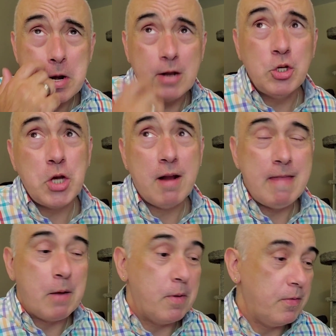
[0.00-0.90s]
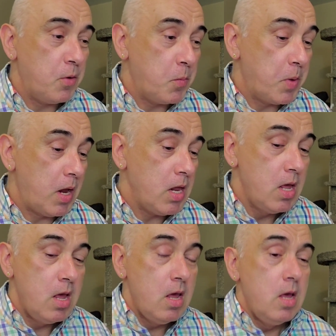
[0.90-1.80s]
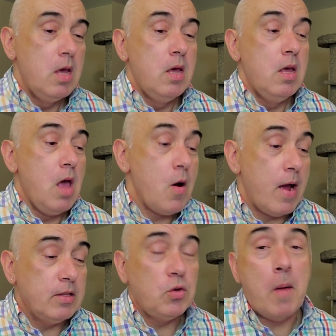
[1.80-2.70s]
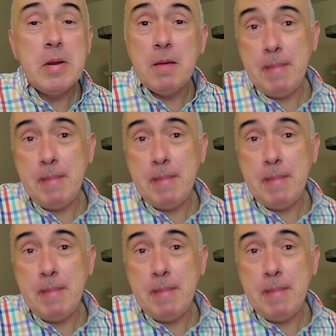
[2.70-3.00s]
figuring I'd share that with you, but all right.